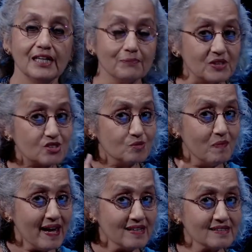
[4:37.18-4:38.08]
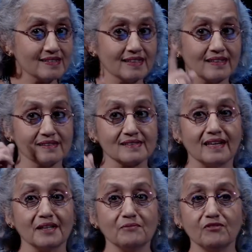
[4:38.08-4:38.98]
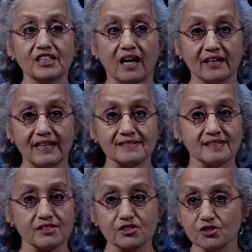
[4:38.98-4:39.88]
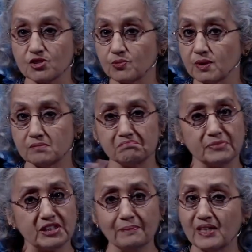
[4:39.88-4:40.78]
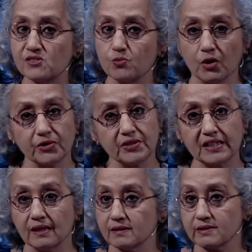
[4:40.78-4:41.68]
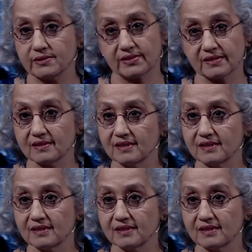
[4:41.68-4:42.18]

This meant that at a time when our ancestors were pretty much wandering herds,